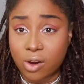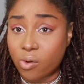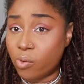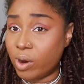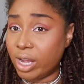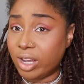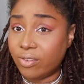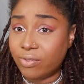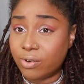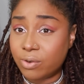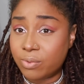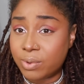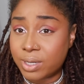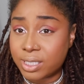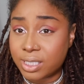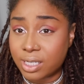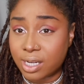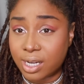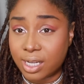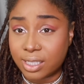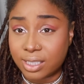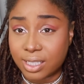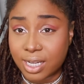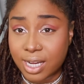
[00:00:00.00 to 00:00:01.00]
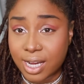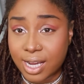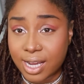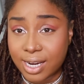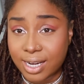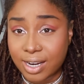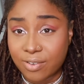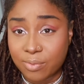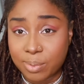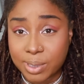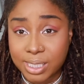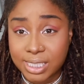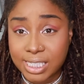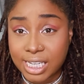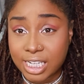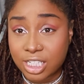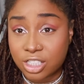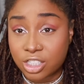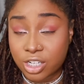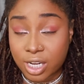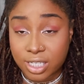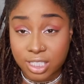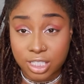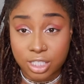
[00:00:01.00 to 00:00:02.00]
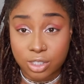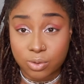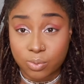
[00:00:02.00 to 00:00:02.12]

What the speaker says: Quavo was online, everybody's taking shots at